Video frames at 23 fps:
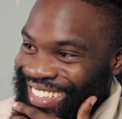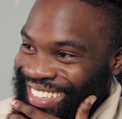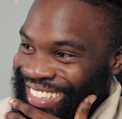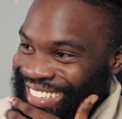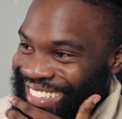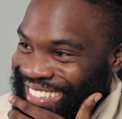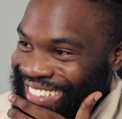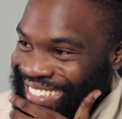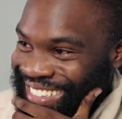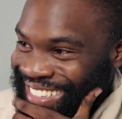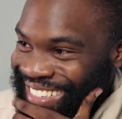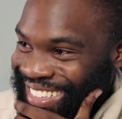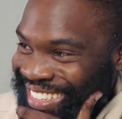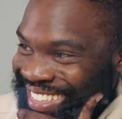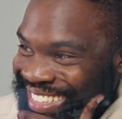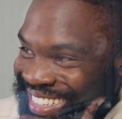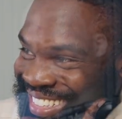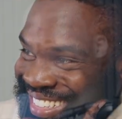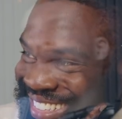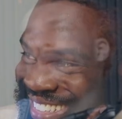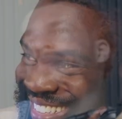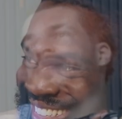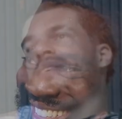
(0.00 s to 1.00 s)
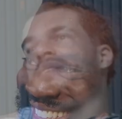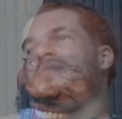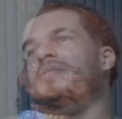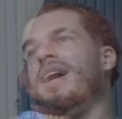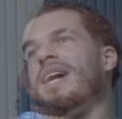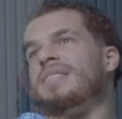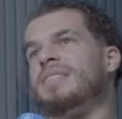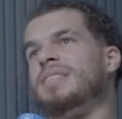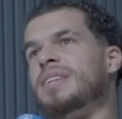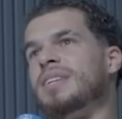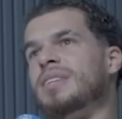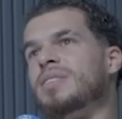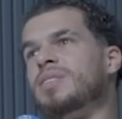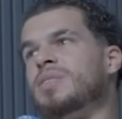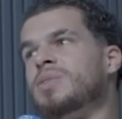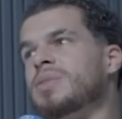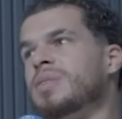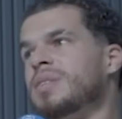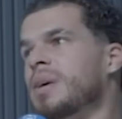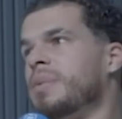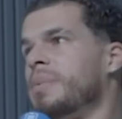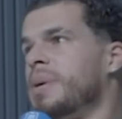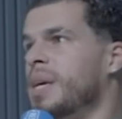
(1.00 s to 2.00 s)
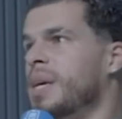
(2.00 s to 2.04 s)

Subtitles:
I want the people's advice on this too, because I'm